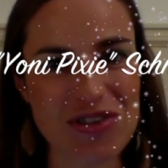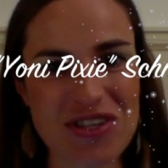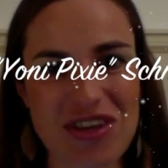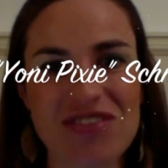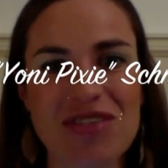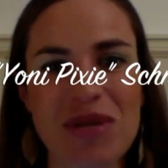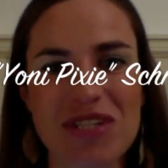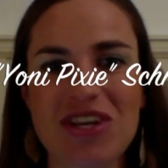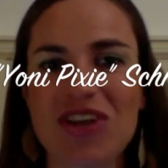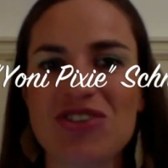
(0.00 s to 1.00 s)
Tibetan
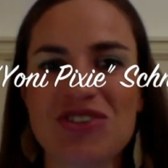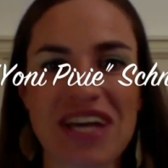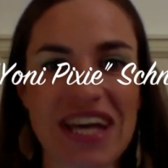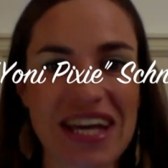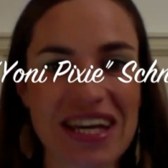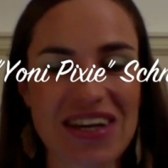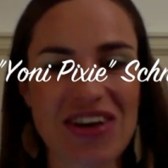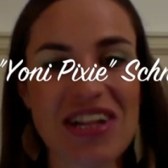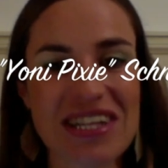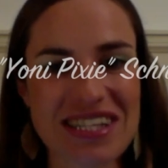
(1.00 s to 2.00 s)
Tantra Inc.
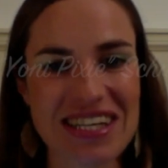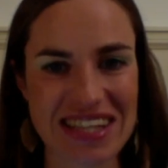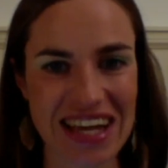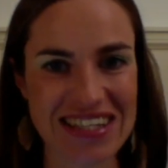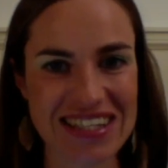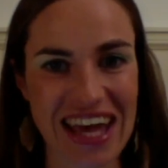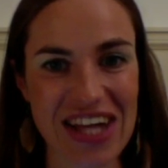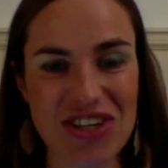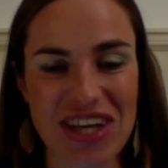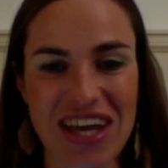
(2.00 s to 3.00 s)
Holistic Sex
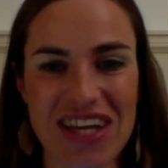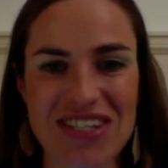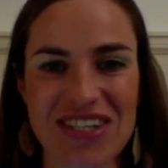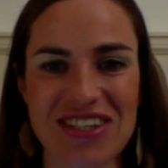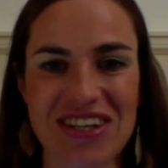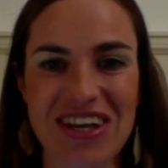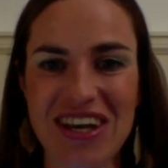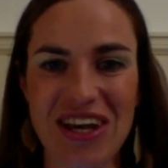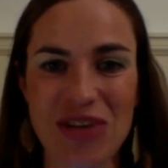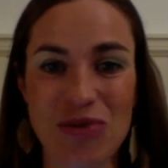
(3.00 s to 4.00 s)
Education, and
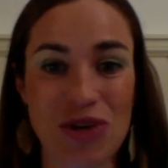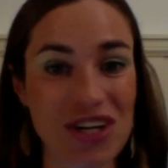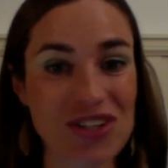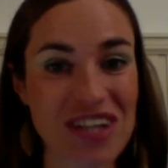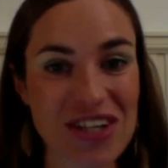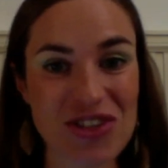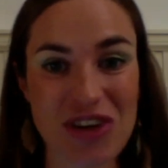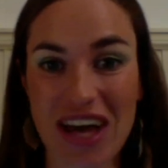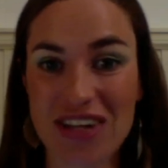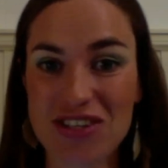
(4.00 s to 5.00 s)
we're here today to
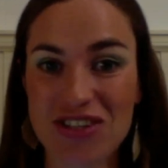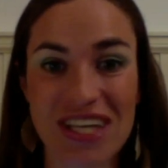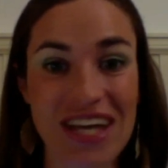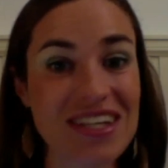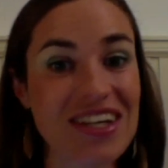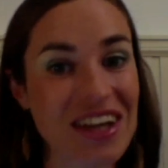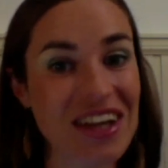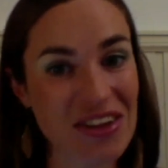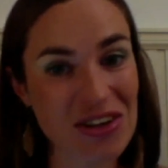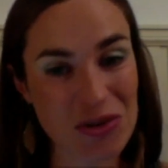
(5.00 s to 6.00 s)
answer yet another
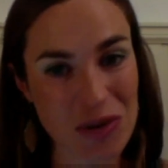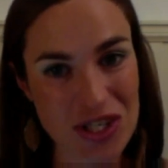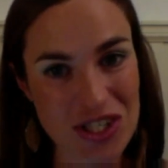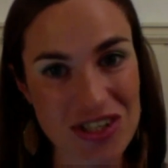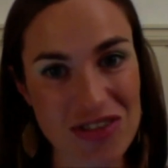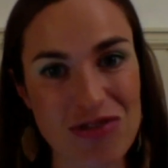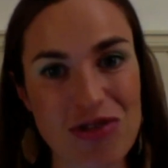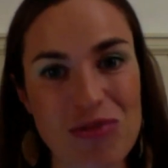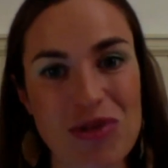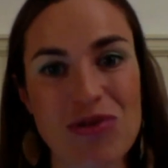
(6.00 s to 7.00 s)
question from
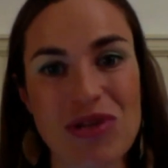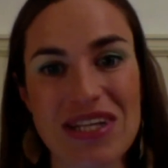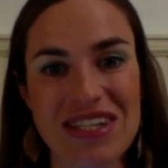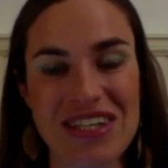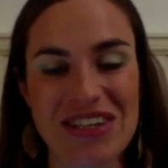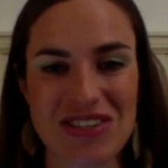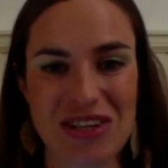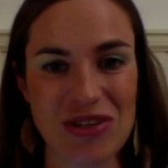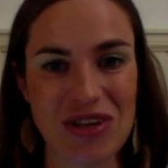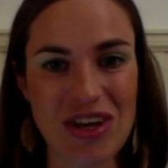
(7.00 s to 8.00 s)
you listeners and
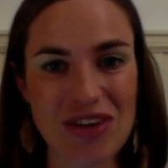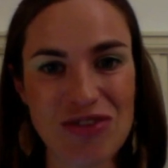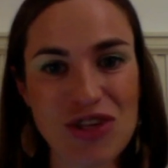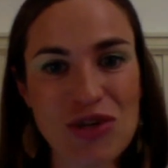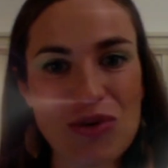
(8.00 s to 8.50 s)
viewers